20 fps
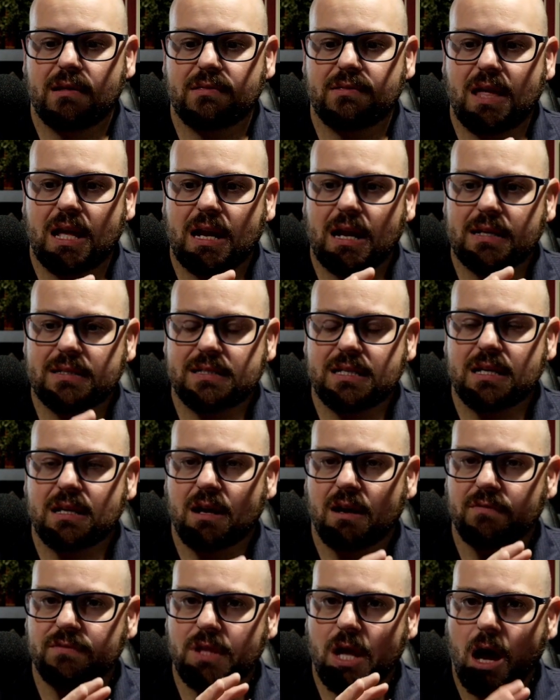that
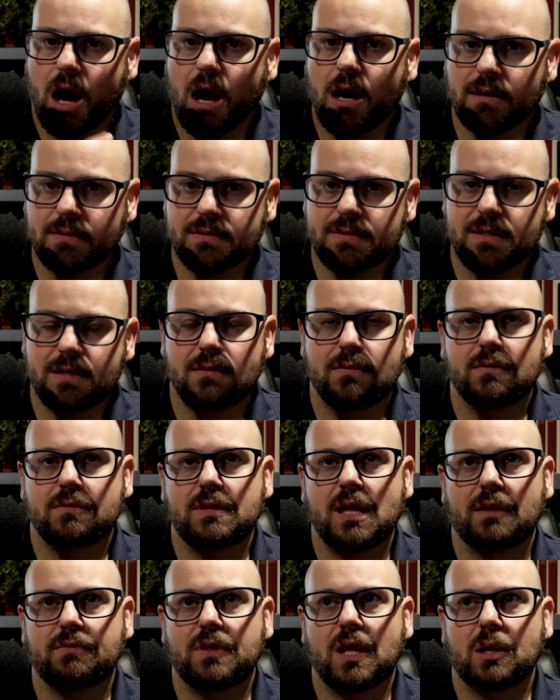idea of the hunt
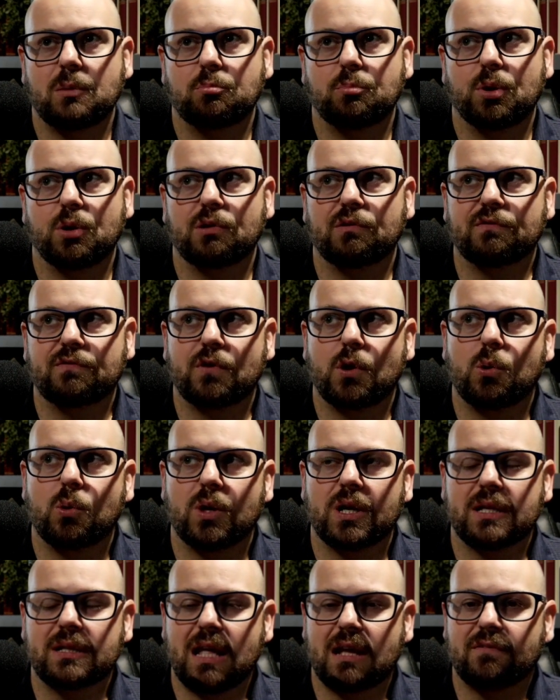that they put
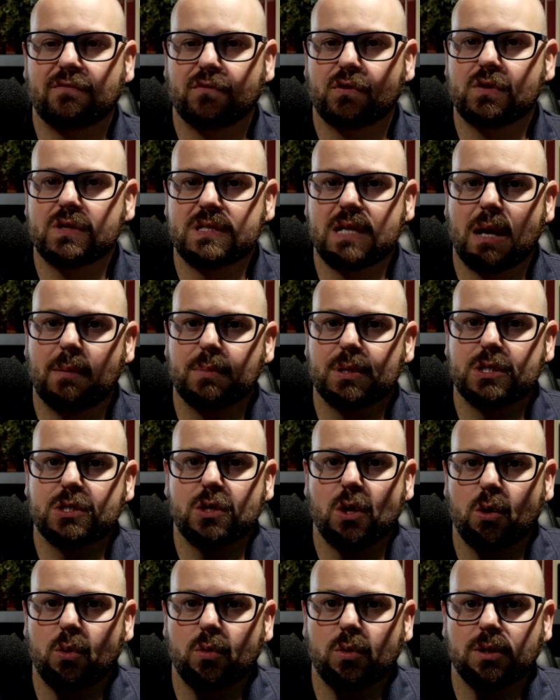forward in that first
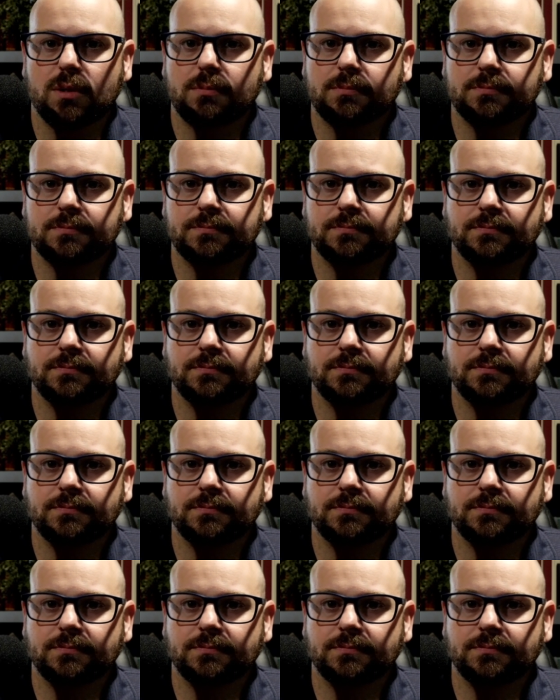episode.